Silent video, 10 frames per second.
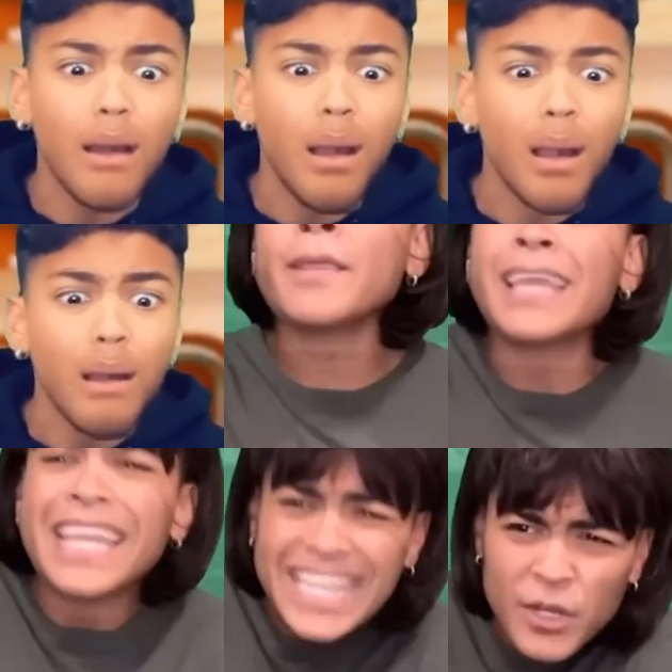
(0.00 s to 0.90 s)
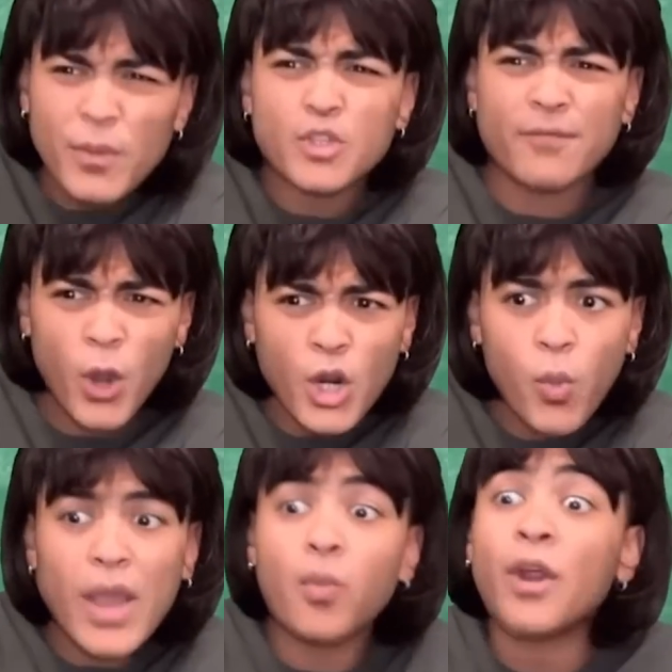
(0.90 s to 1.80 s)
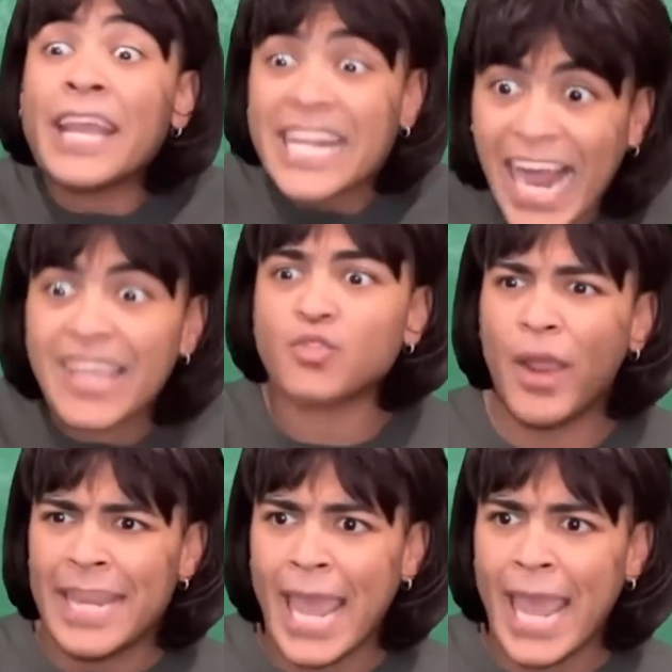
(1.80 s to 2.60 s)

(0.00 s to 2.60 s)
Can you put your phone away? We're in class right